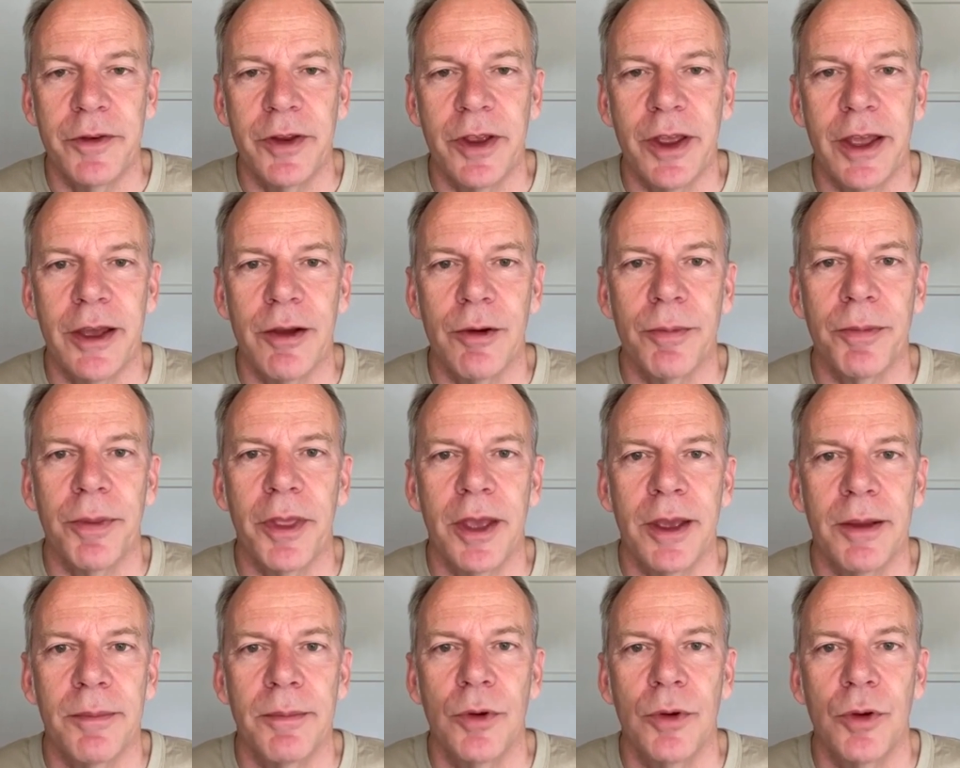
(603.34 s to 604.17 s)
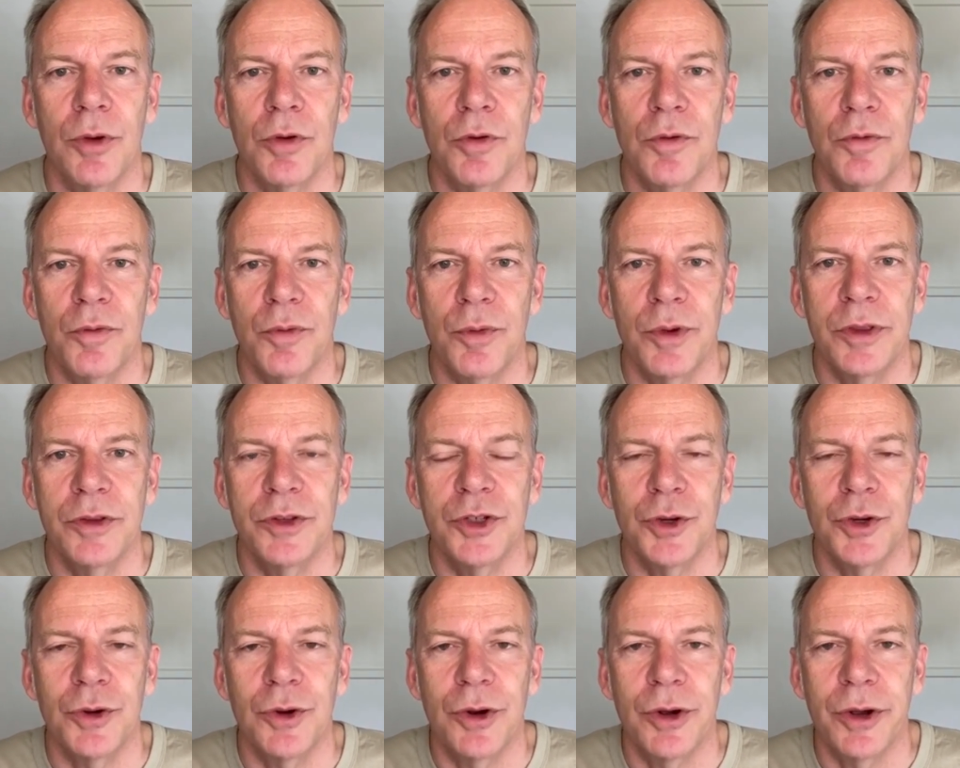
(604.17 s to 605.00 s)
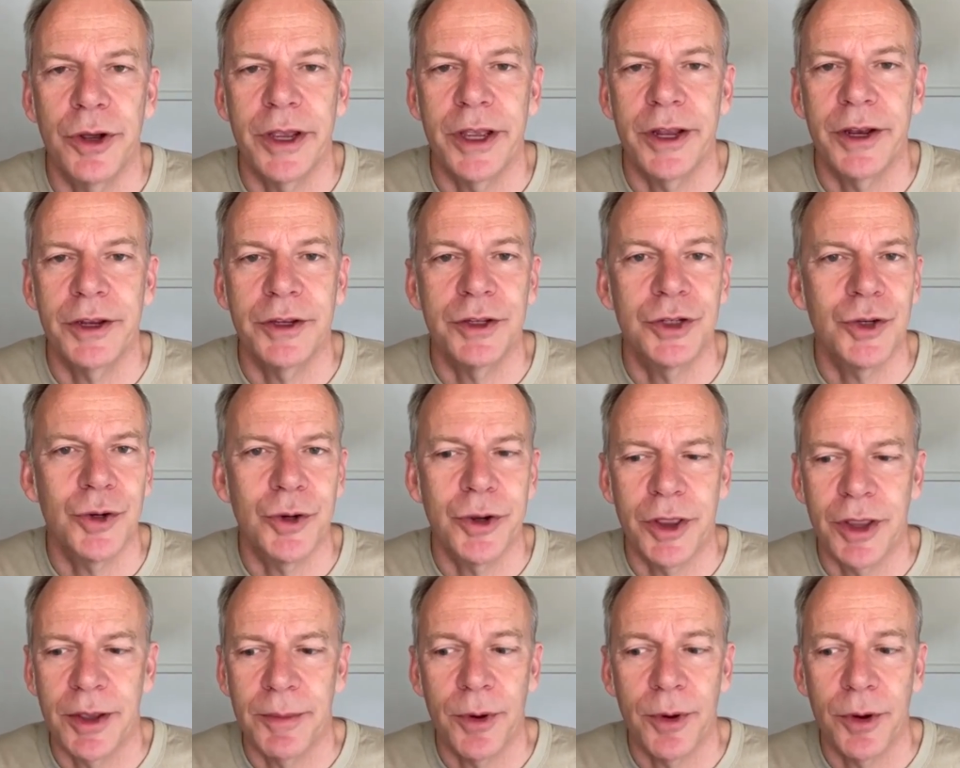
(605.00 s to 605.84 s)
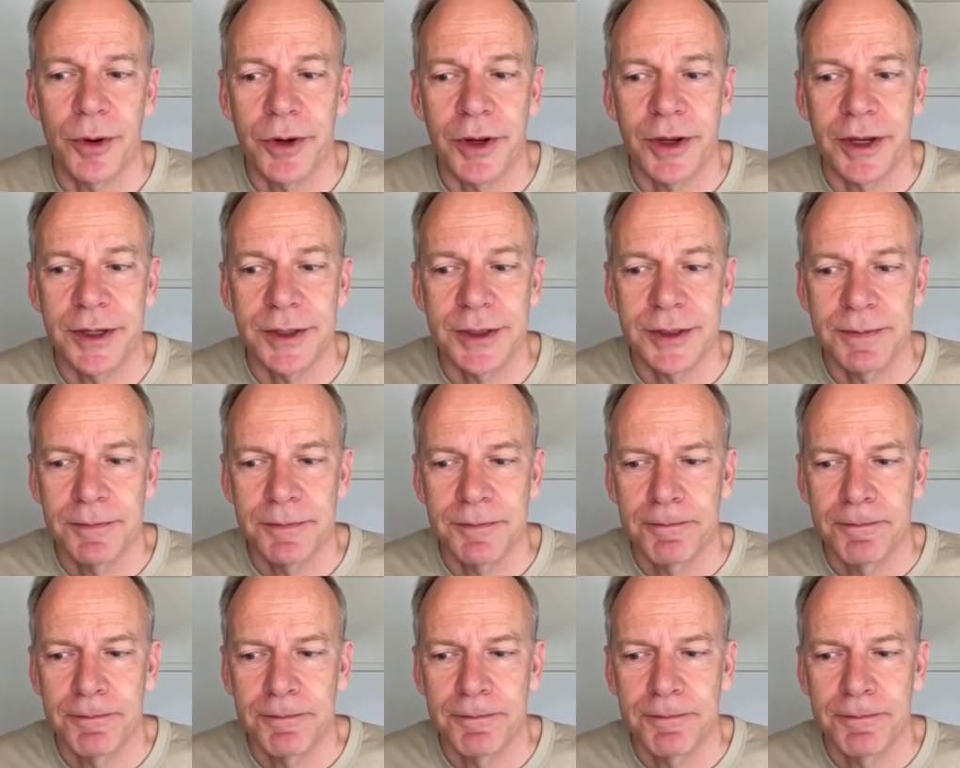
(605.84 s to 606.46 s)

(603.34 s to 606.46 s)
to help them move with joy and enjoy their bodies.